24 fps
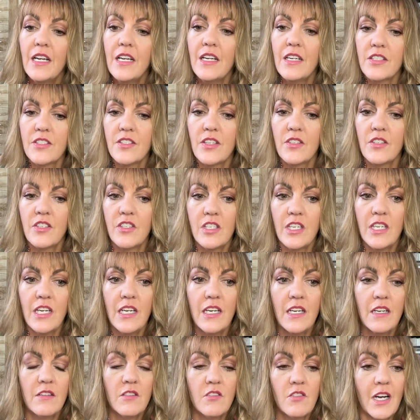So
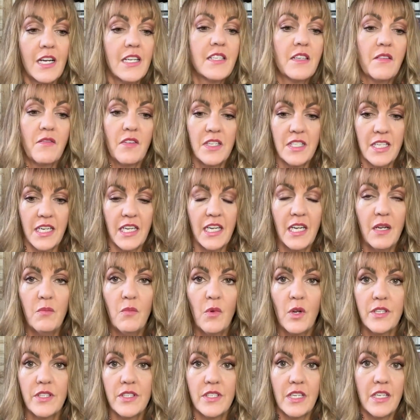she tries to visit him
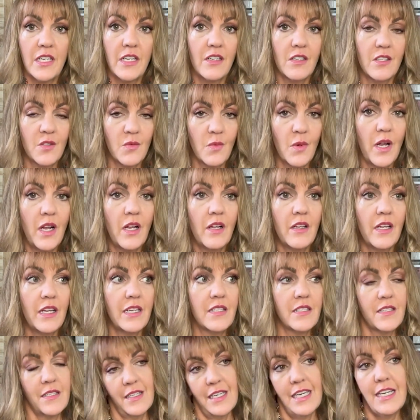once a year as well,
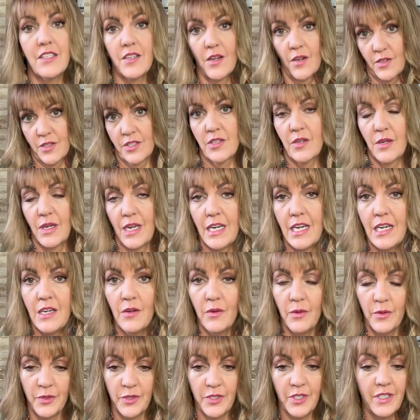as he's also getting
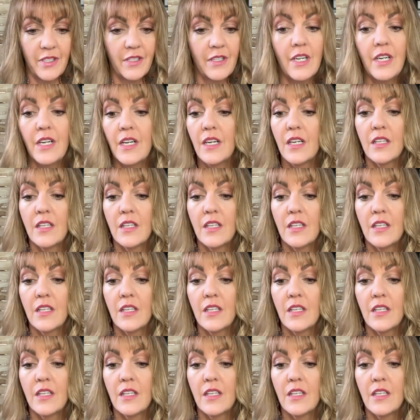older.